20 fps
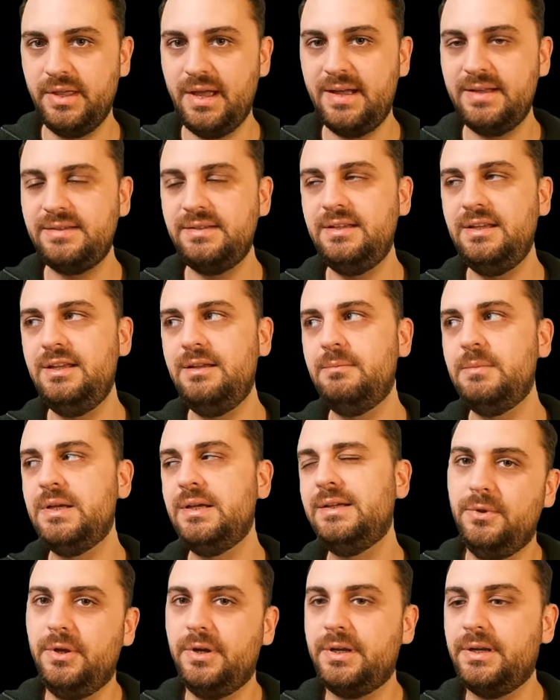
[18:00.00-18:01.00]
that team?
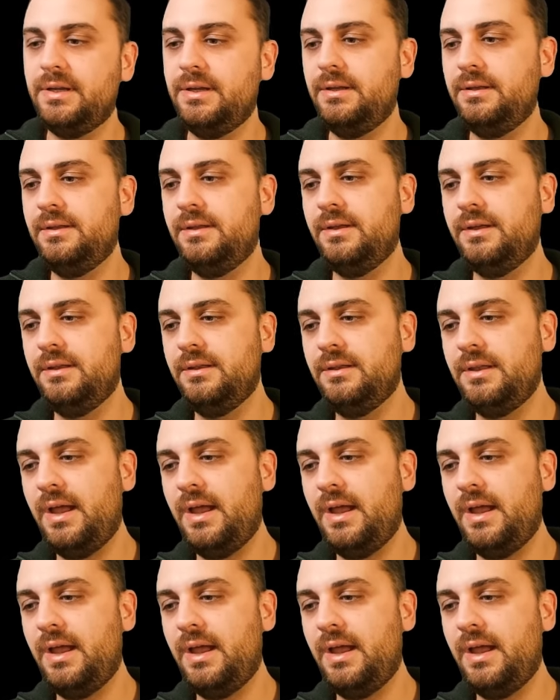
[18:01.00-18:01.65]
Look, the